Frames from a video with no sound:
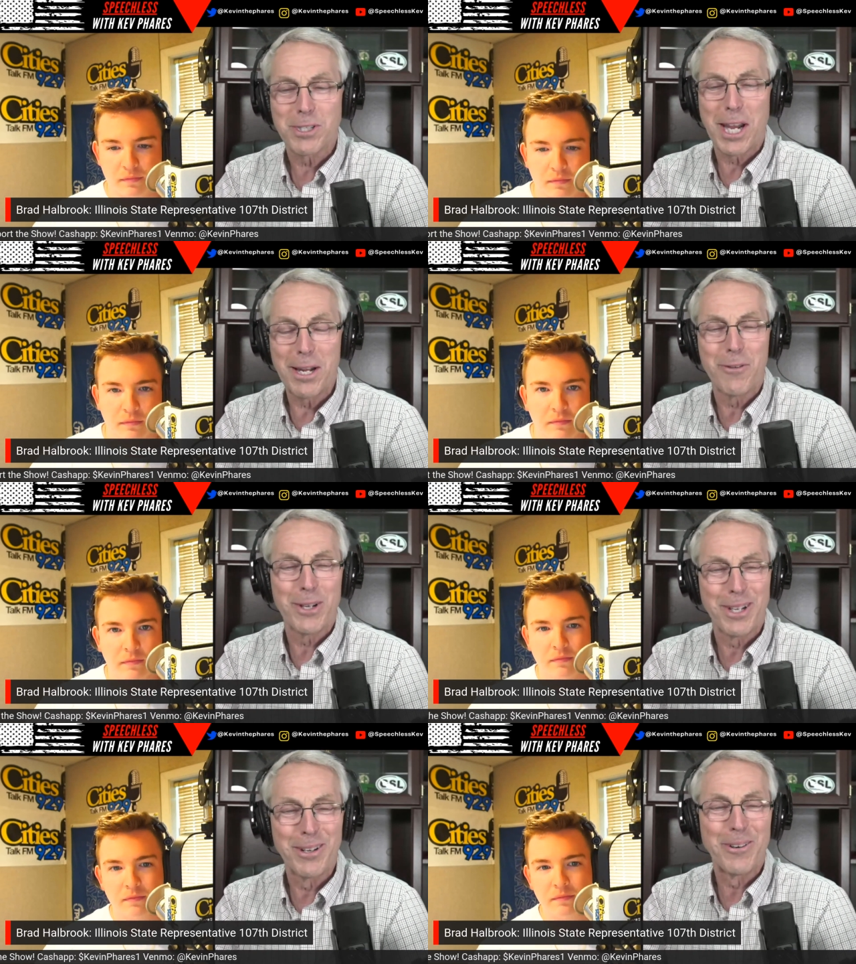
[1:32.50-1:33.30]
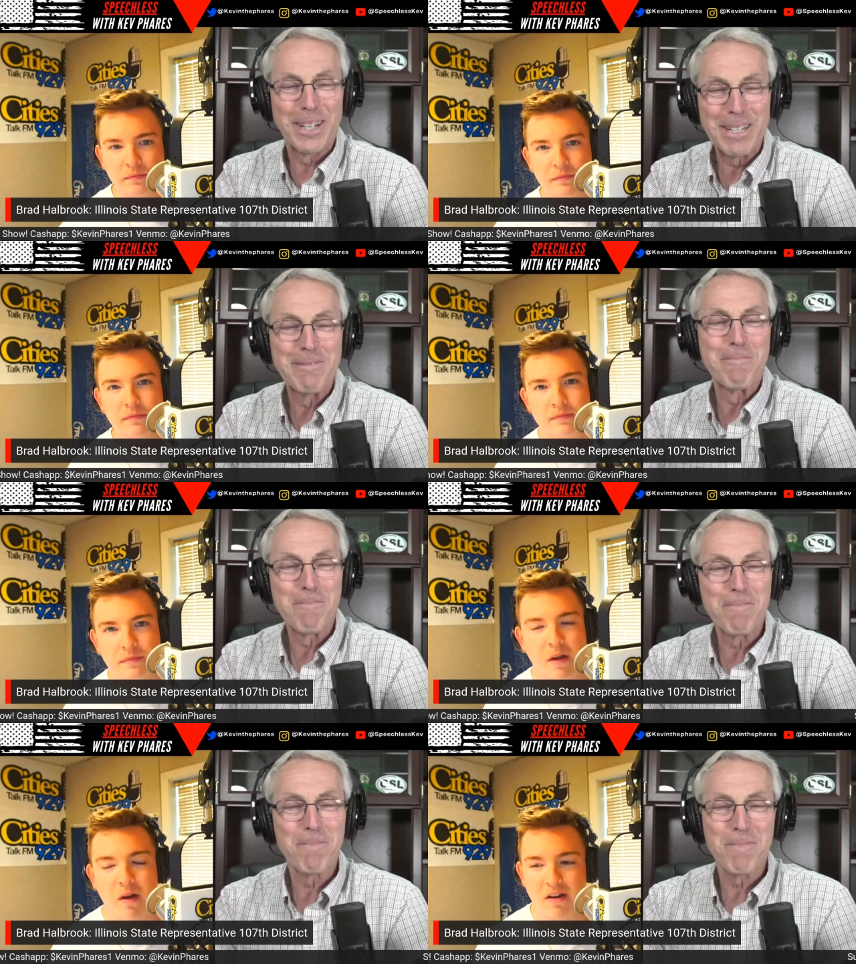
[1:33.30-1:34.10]
Speaker 1: state of Illinois.
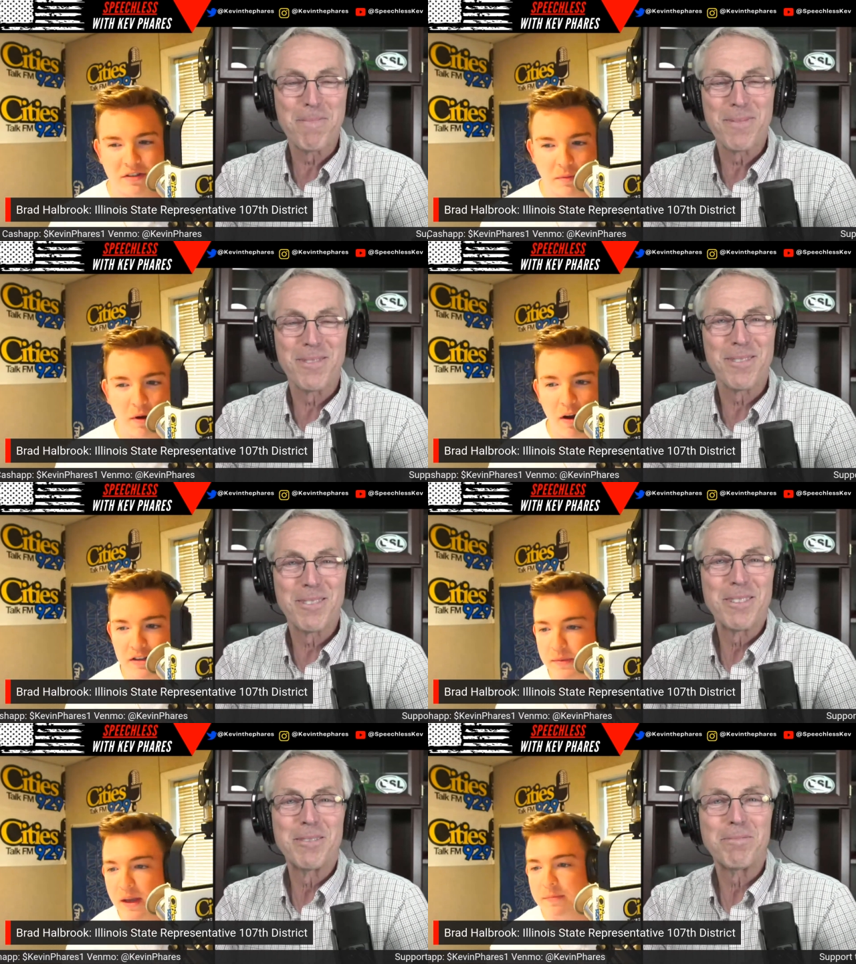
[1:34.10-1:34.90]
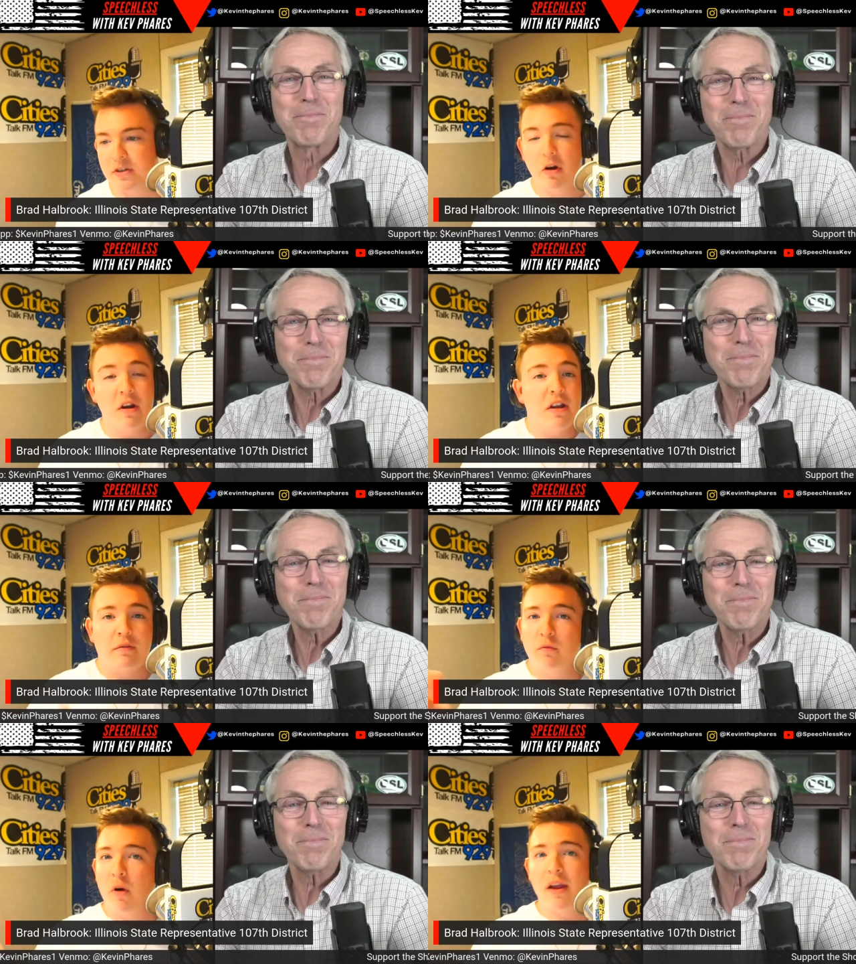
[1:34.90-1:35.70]
Speaker 2: Awesome, awesome. Yep. So
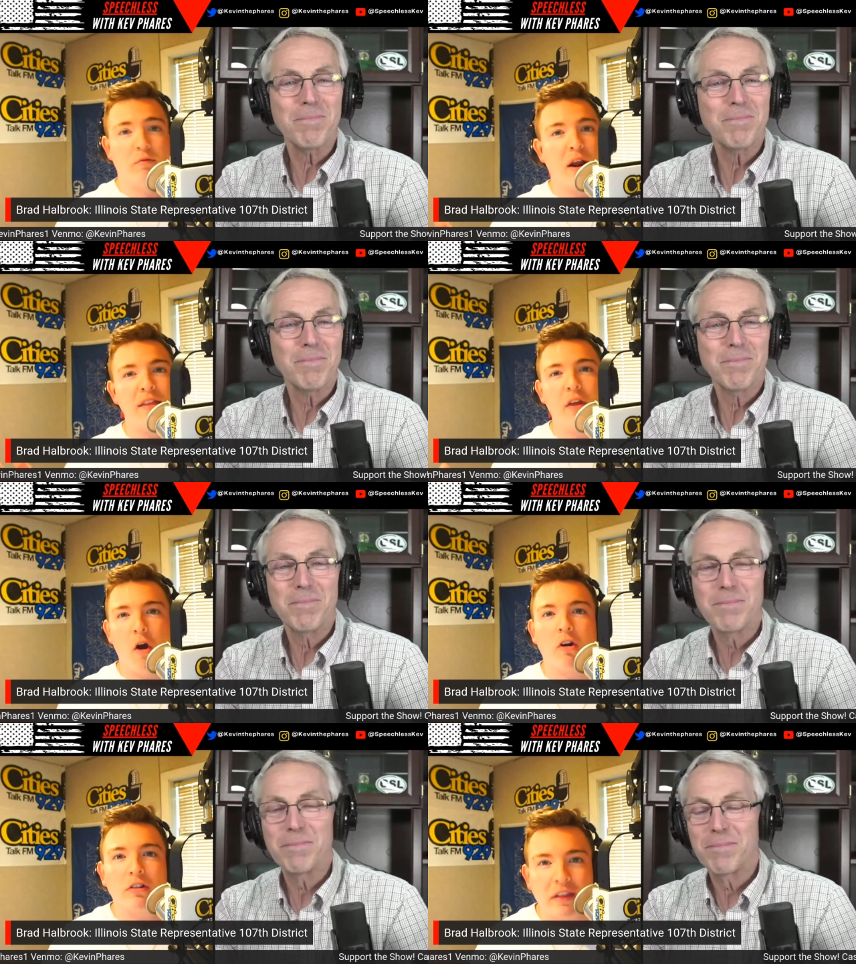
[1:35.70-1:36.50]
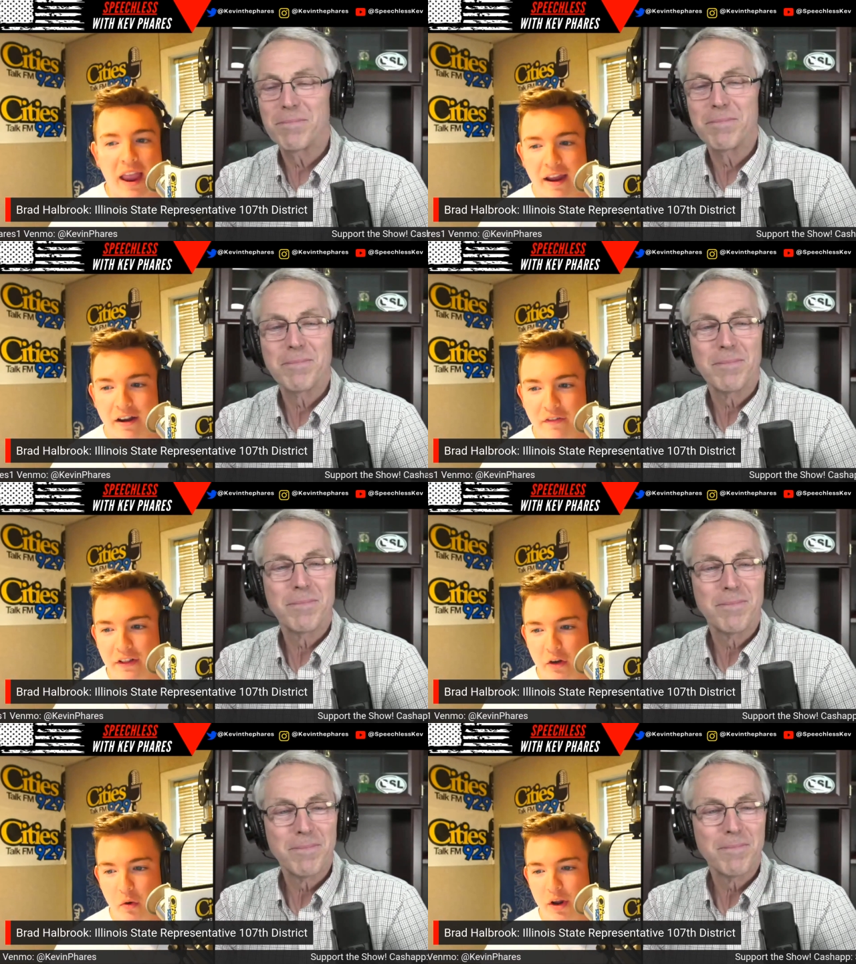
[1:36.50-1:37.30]
right, right in the heartland of
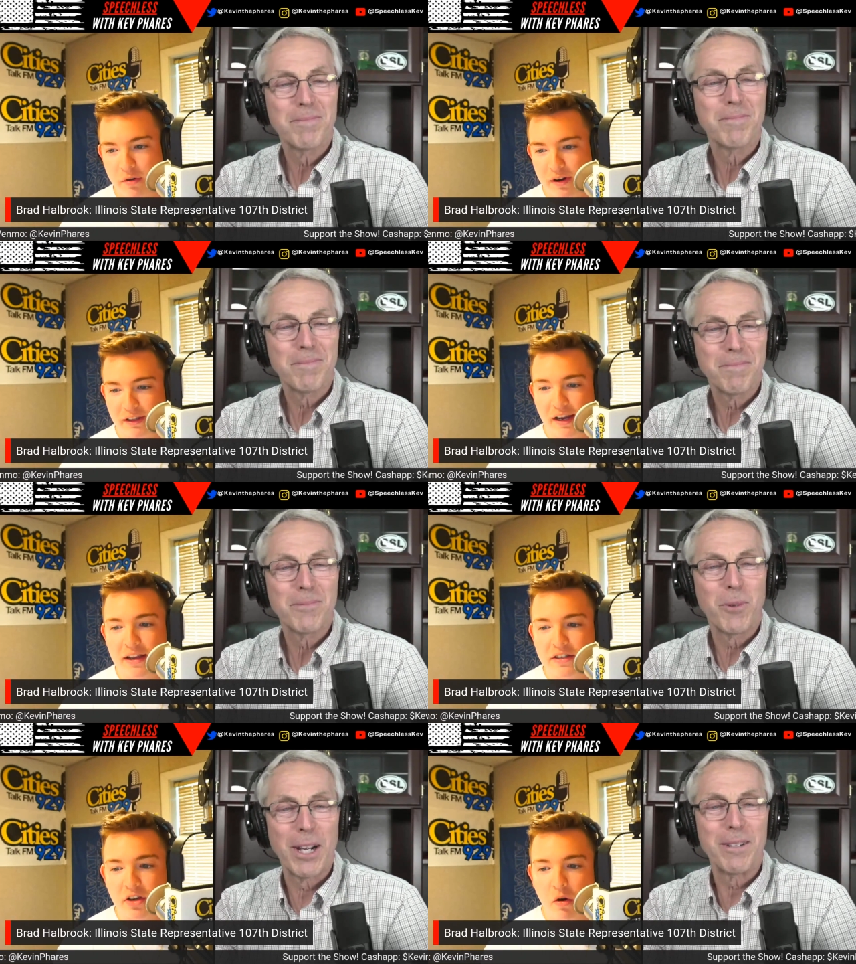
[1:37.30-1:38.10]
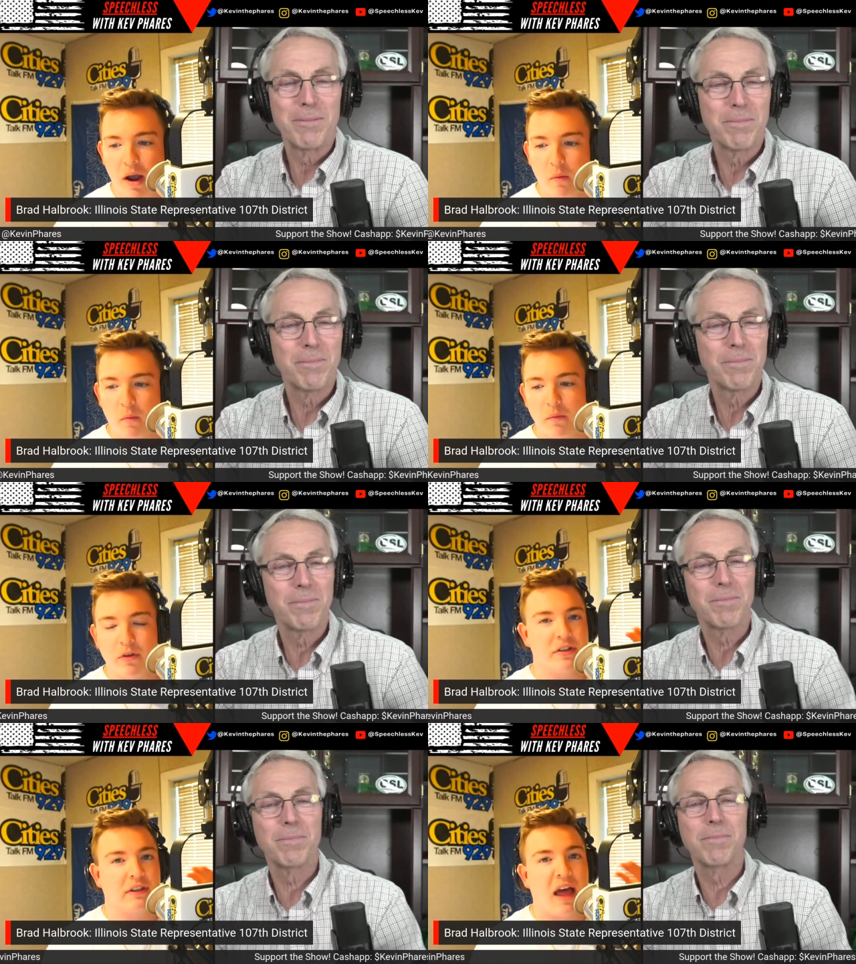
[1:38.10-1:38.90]
Illinois, really. And so right. I,
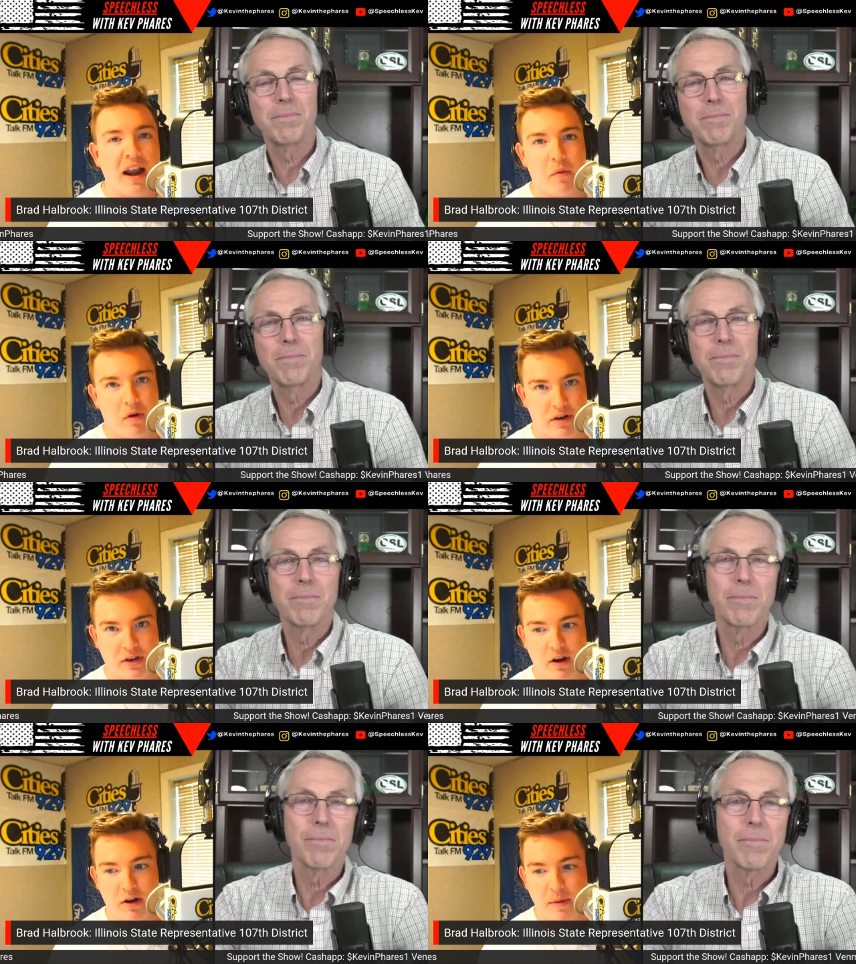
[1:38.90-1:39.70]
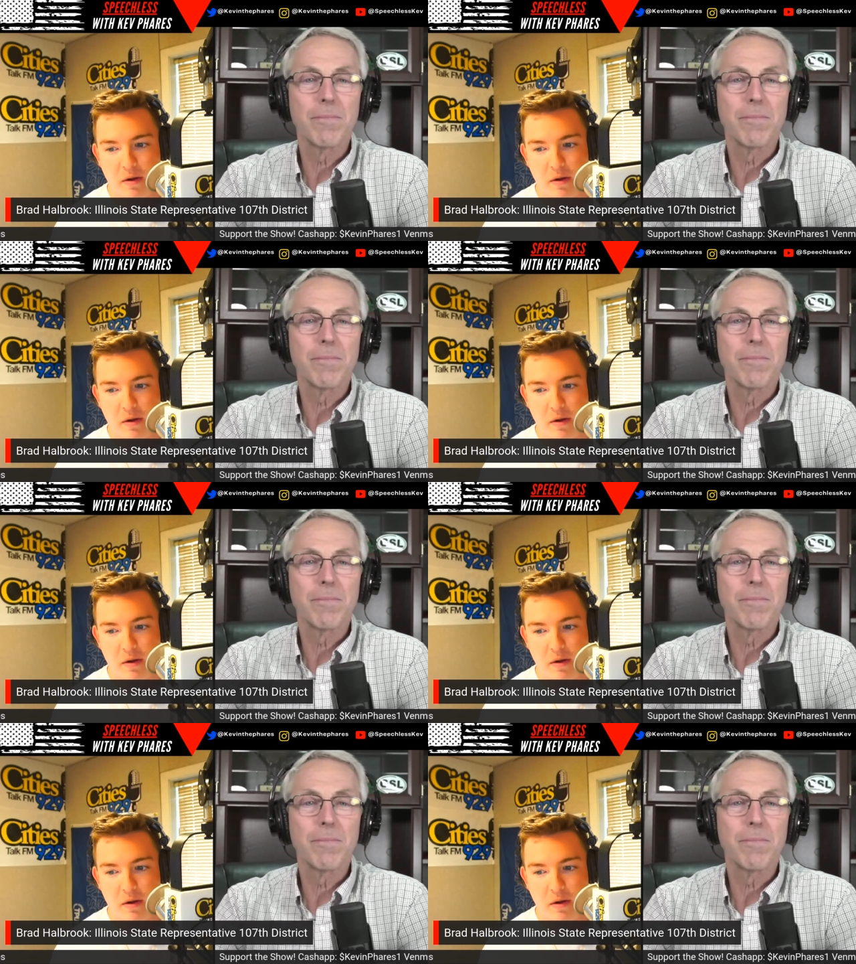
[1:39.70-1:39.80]
there's a lot I want to talk about